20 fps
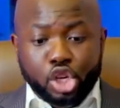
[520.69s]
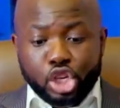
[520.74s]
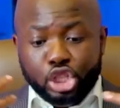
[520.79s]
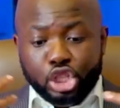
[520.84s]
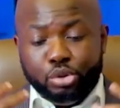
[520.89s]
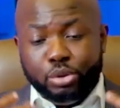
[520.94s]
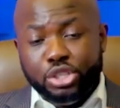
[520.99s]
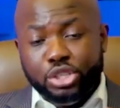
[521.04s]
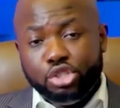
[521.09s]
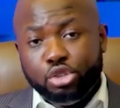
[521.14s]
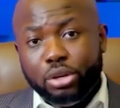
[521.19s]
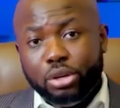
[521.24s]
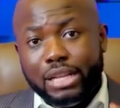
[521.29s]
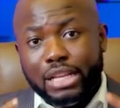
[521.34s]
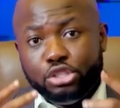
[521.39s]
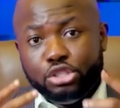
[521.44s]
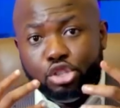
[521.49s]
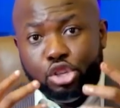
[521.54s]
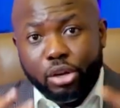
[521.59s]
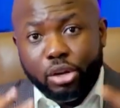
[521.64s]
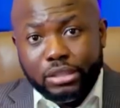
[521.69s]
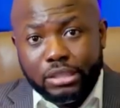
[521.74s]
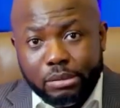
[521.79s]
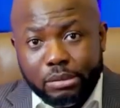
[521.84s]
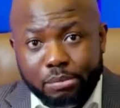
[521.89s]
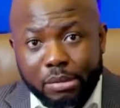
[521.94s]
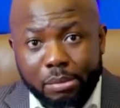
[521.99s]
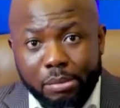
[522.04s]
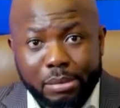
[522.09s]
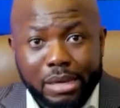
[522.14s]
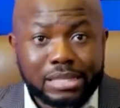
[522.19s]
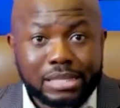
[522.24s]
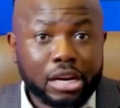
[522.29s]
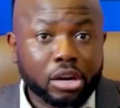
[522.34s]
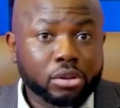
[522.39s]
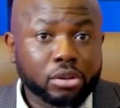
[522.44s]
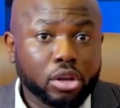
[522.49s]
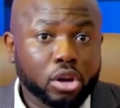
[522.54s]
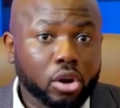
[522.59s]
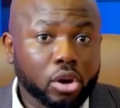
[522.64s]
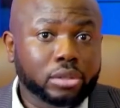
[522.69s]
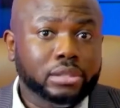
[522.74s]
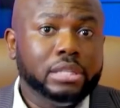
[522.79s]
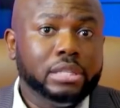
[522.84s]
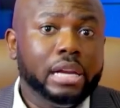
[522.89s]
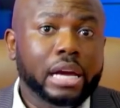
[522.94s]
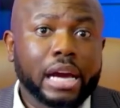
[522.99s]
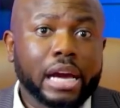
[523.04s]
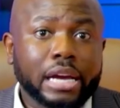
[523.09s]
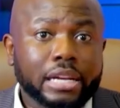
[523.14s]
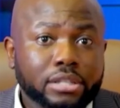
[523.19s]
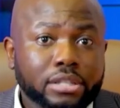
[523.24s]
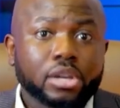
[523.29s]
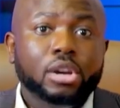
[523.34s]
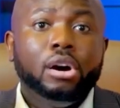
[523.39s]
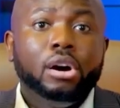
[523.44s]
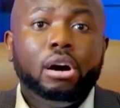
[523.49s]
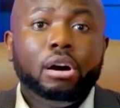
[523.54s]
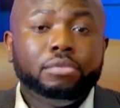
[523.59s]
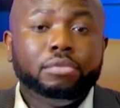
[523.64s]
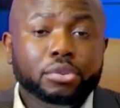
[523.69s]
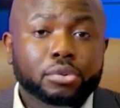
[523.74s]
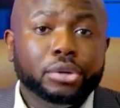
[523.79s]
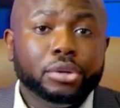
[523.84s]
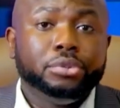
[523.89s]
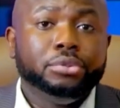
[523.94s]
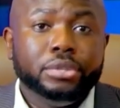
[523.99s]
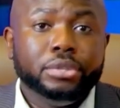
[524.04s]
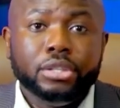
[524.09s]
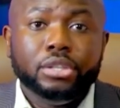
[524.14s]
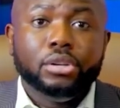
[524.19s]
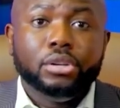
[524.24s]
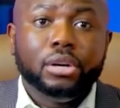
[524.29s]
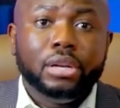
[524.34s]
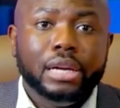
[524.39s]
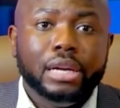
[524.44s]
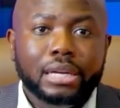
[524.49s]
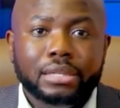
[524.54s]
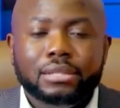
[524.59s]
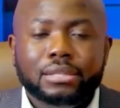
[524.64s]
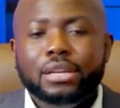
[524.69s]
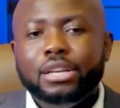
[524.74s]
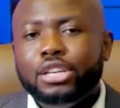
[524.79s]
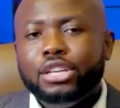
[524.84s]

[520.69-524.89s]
to ensure that your team members are on the cutting edge of the requisite knowledge,